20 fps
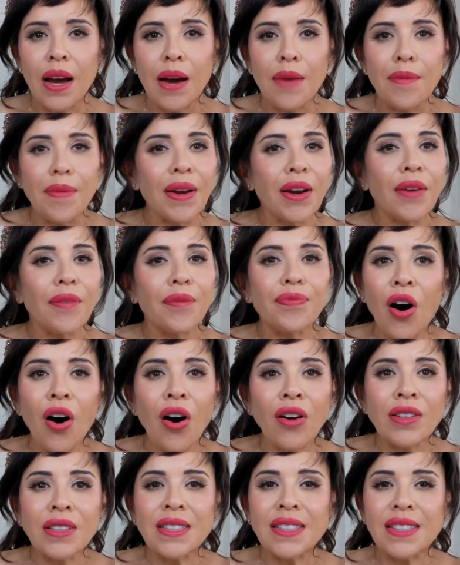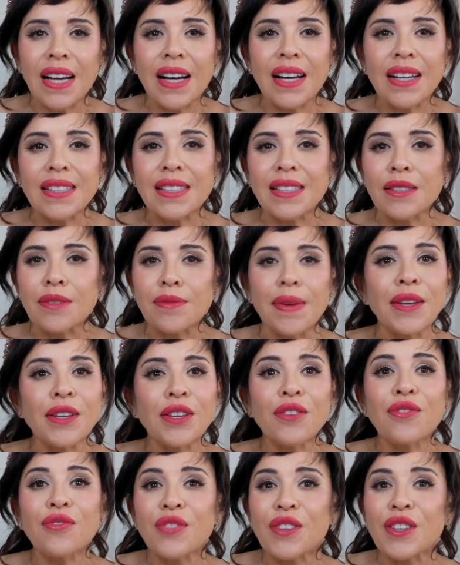But all it does is make
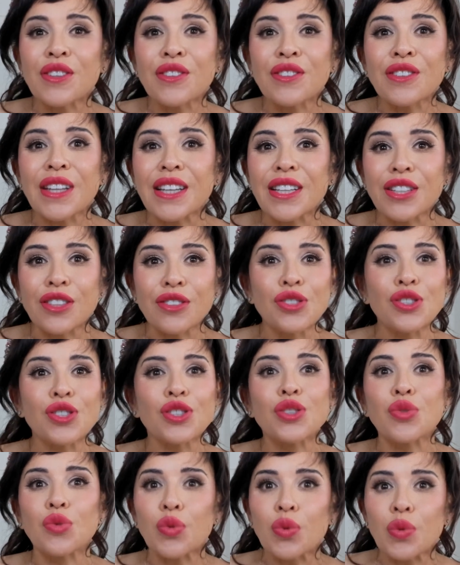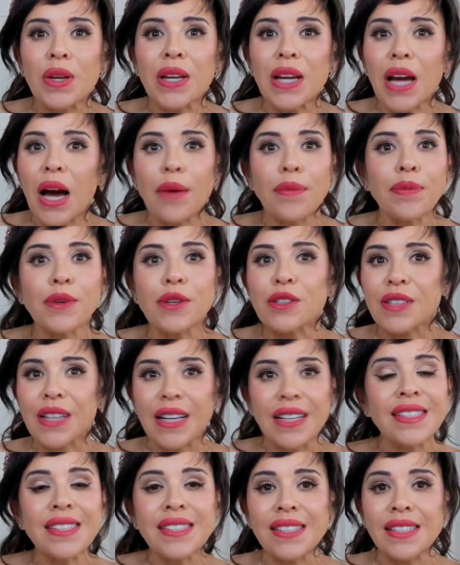you feel like you're screwing up your
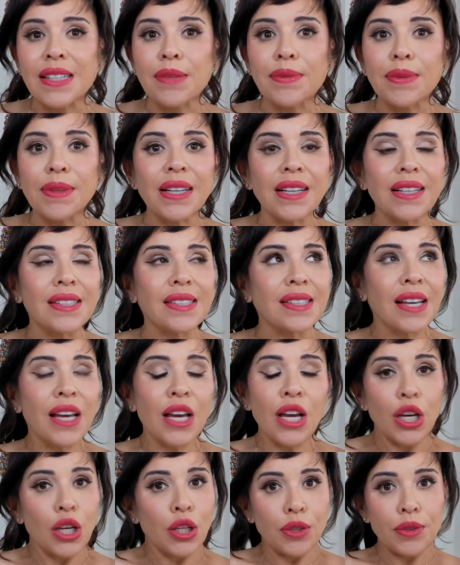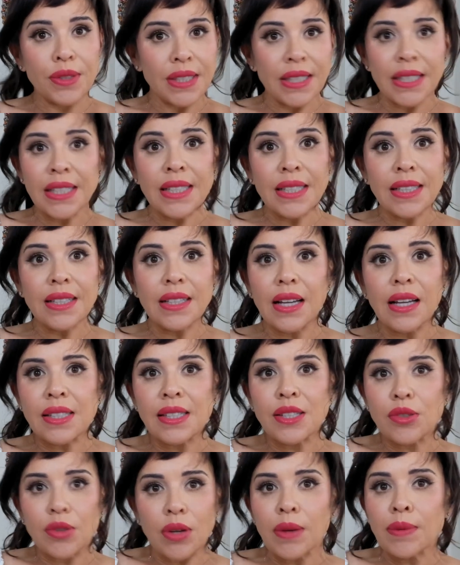destiny because you didn't
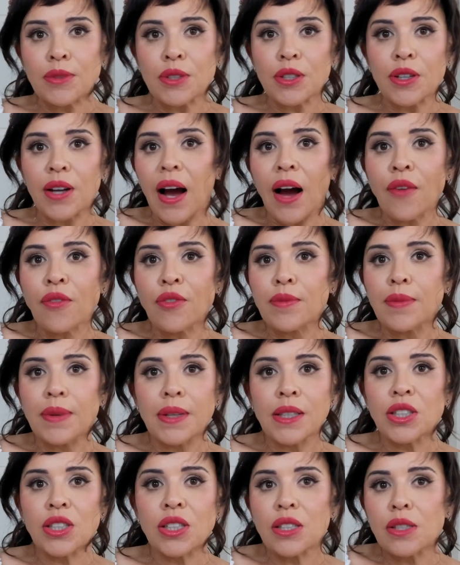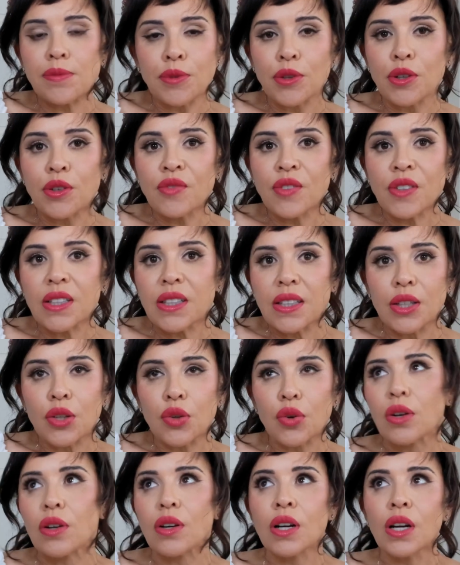script your affirmations perfectly
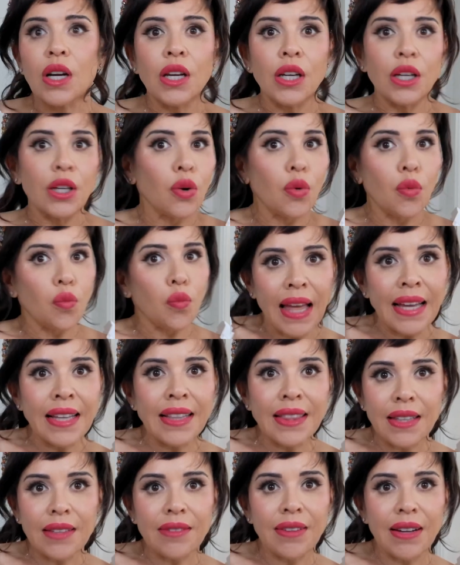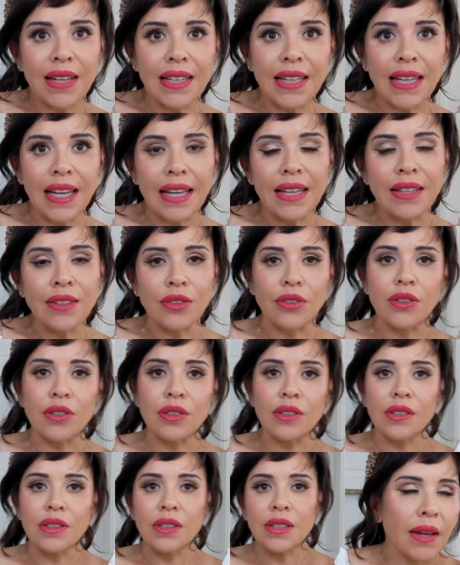or, light the right
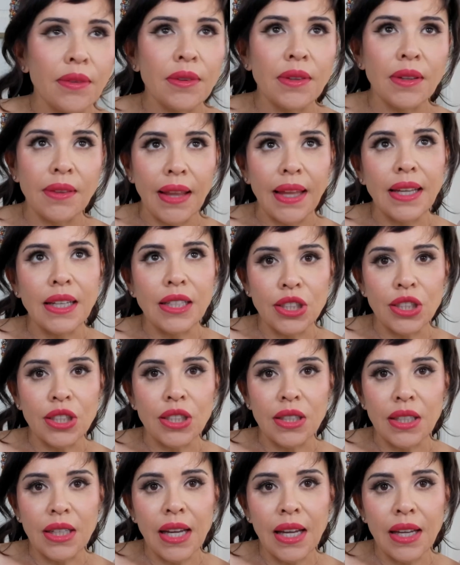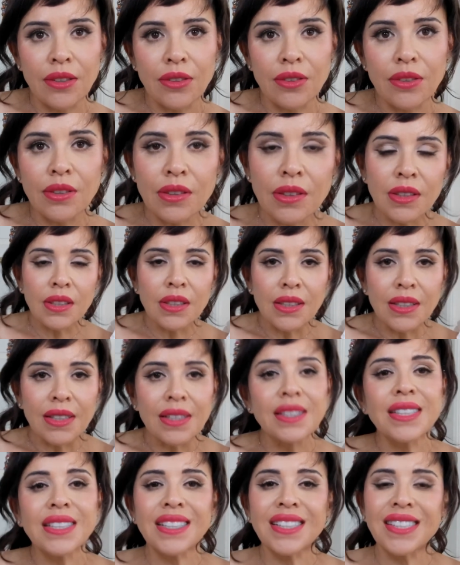candle. I would light a Sheila candle.
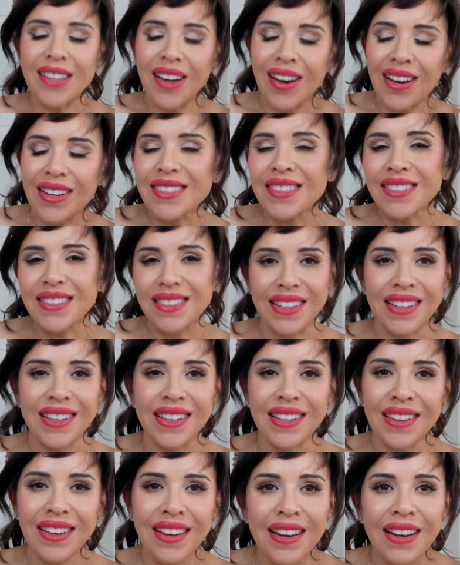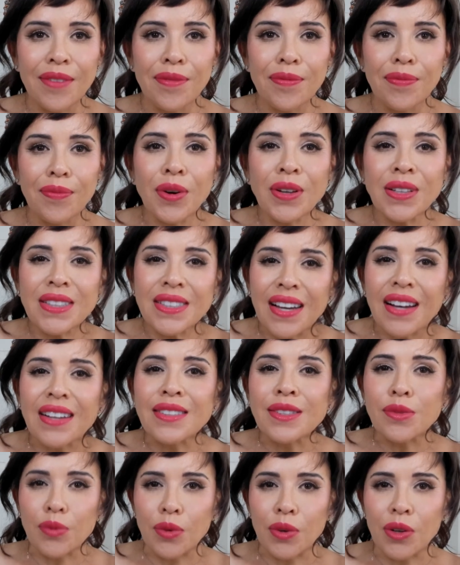It's exhausting. What
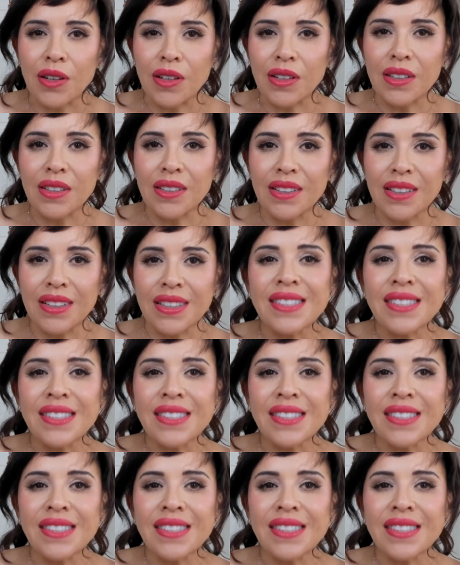does work?